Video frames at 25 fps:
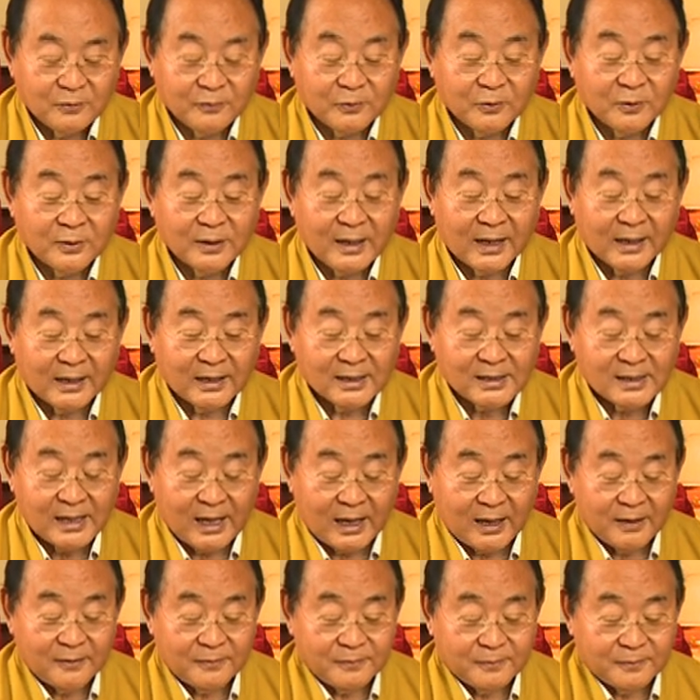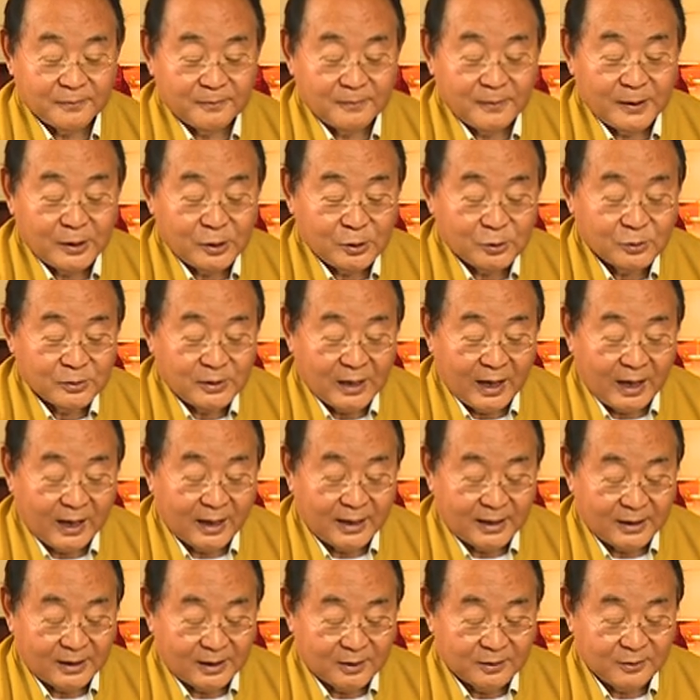for next life when you
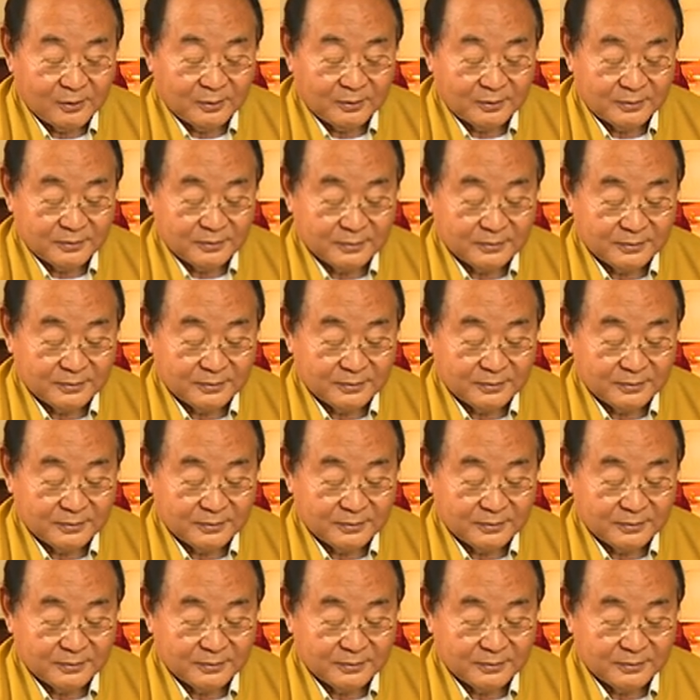die, you know.